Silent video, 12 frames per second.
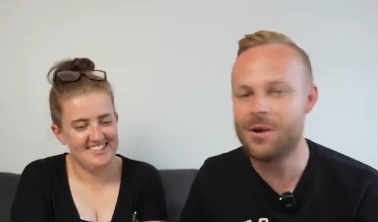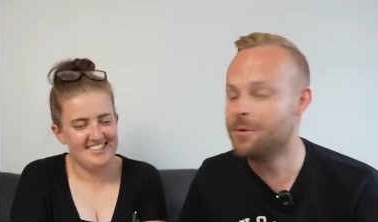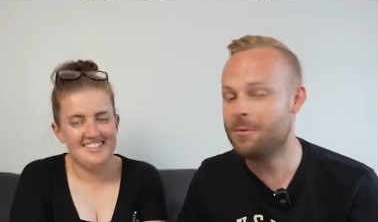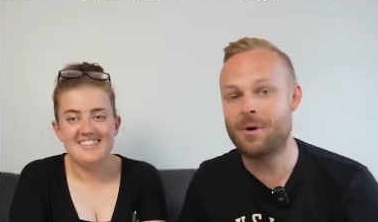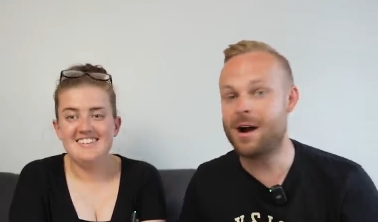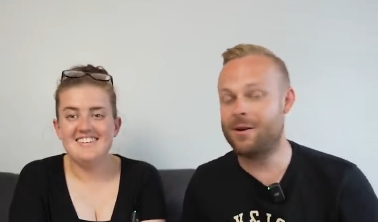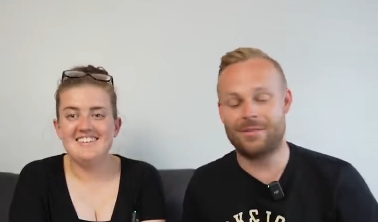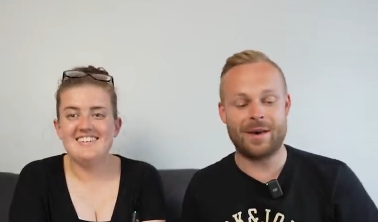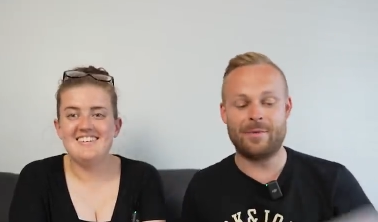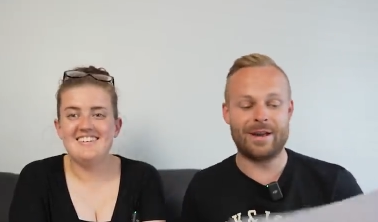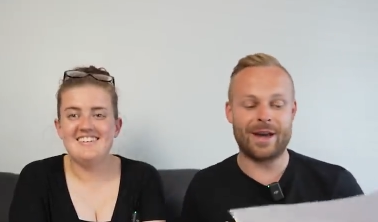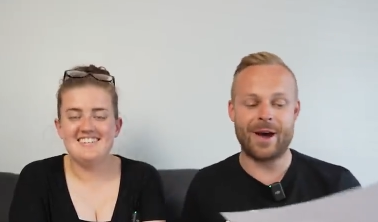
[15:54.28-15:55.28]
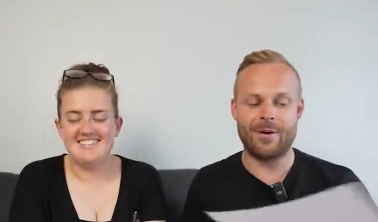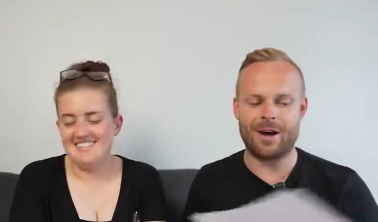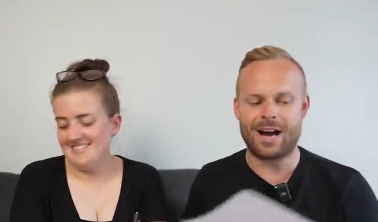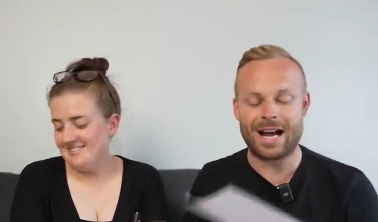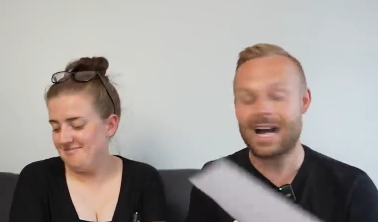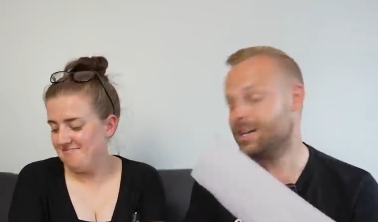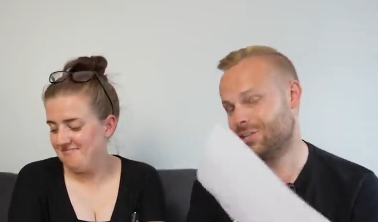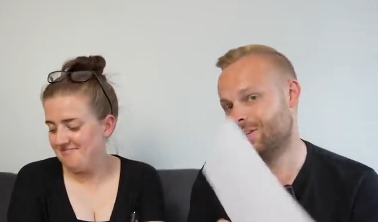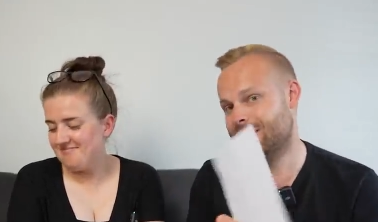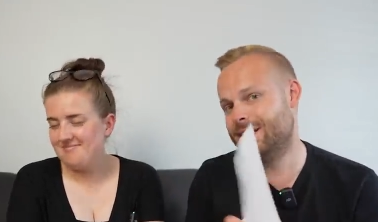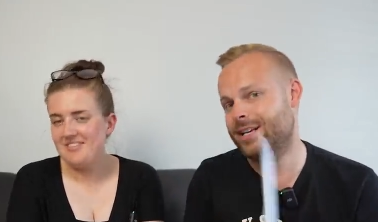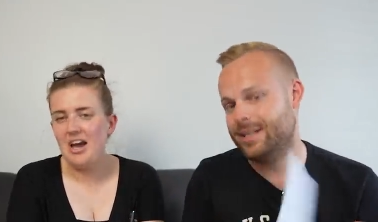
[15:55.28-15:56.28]
Speaker 1: so, well, there we go. Uh,
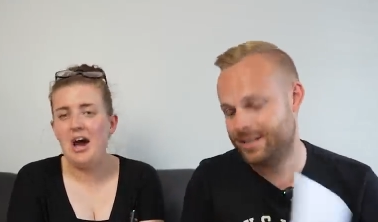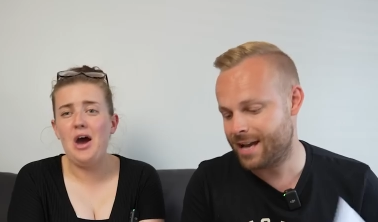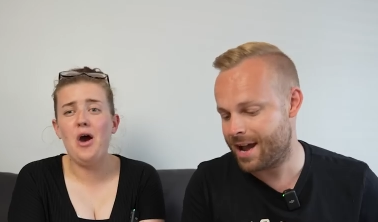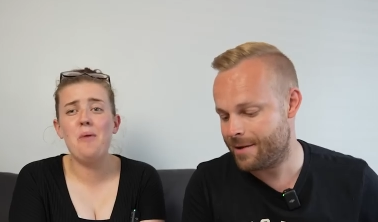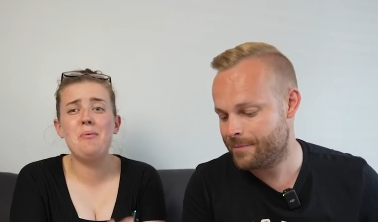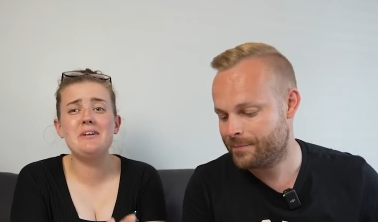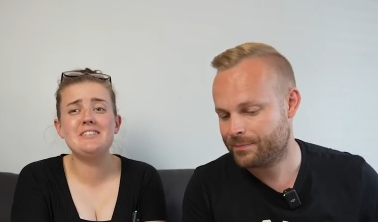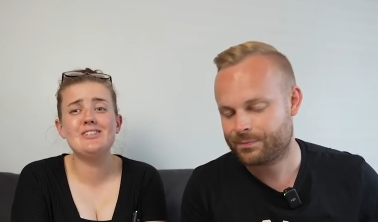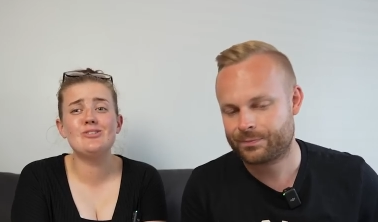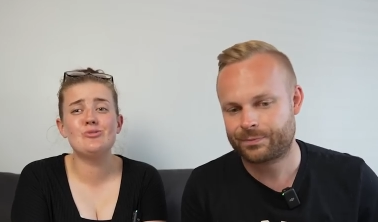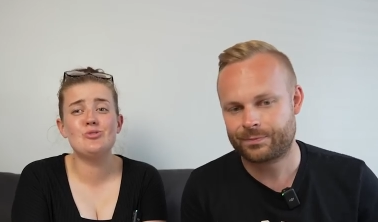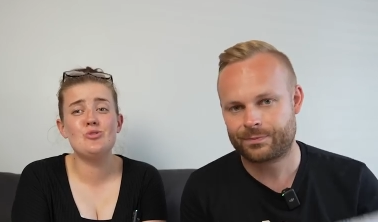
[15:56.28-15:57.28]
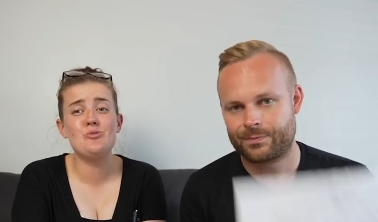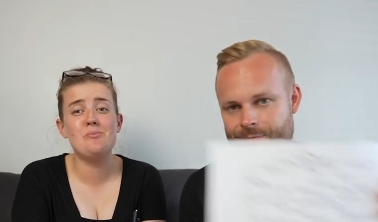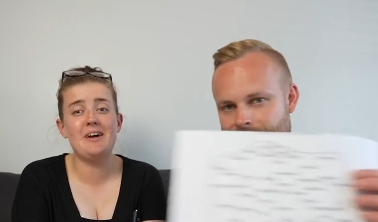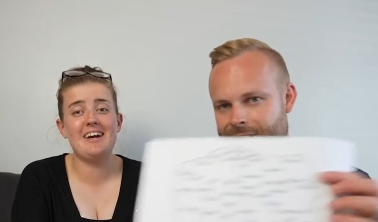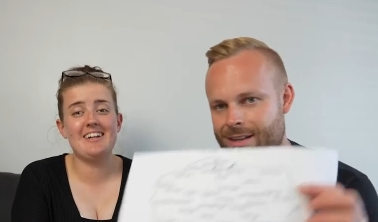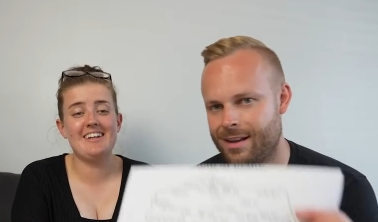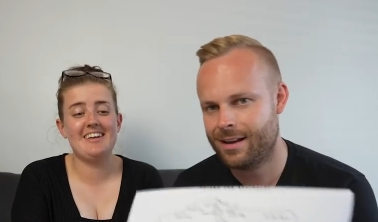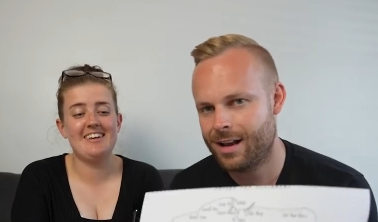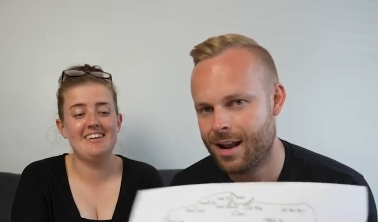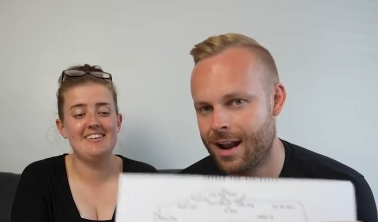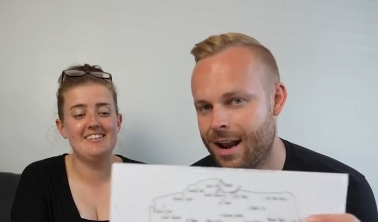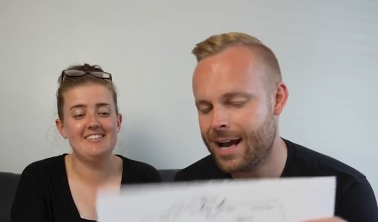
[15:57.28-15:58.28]
actually, I hope
Speaker 2: I didn't do too
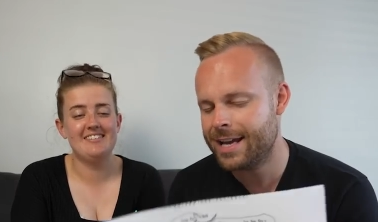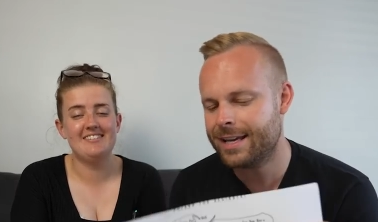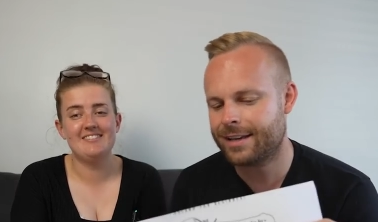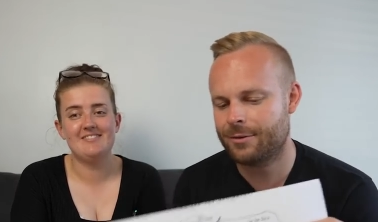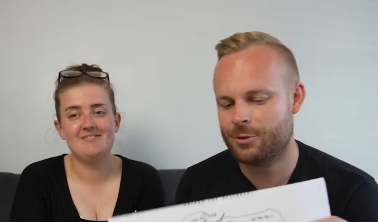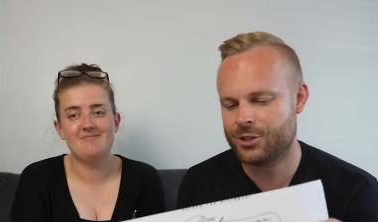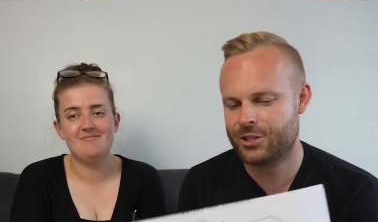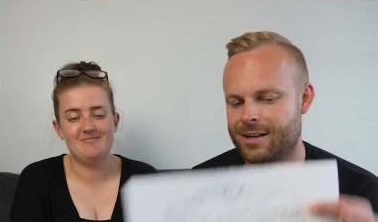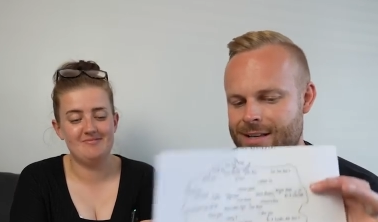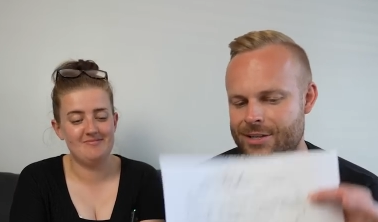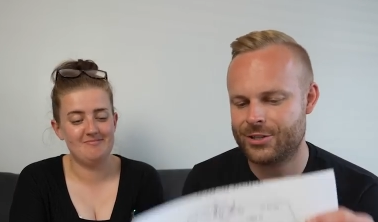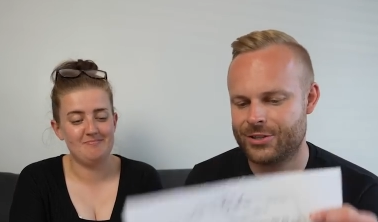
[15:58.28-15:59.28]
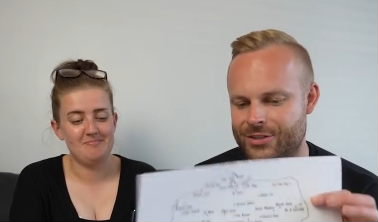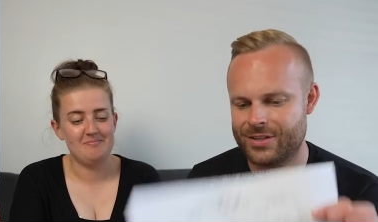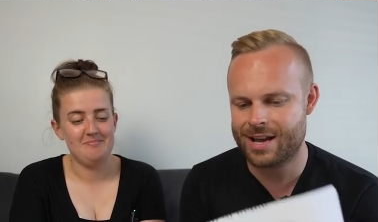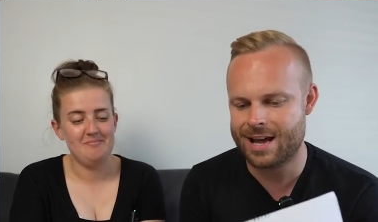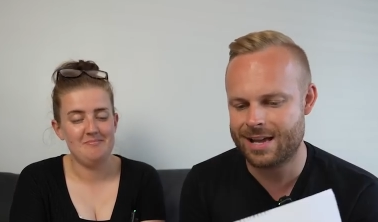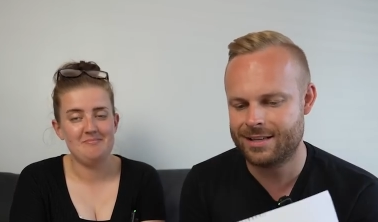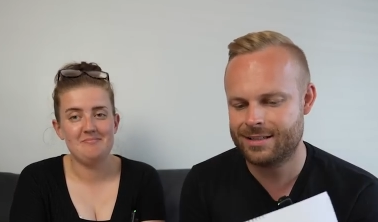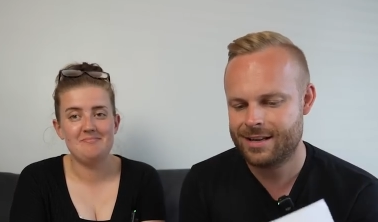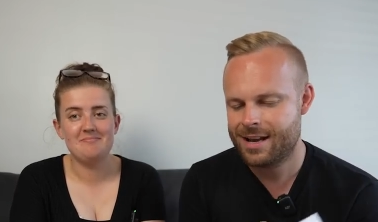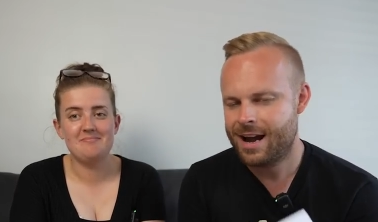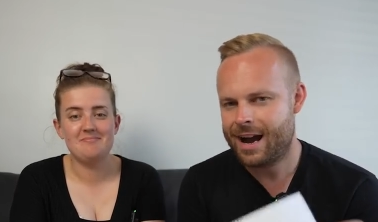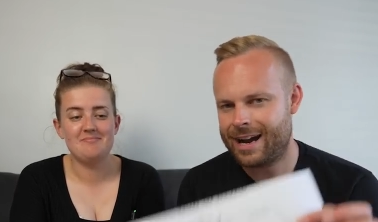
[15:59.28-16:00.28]
badly.
Speaker 1: Like what Charlie just said,
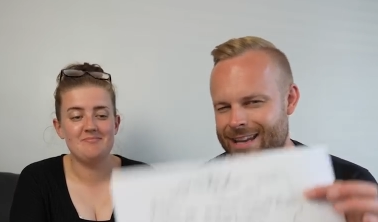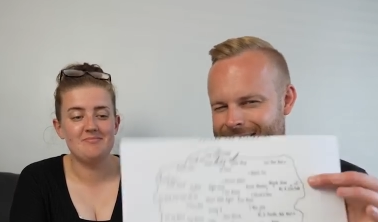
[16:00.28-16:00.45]
I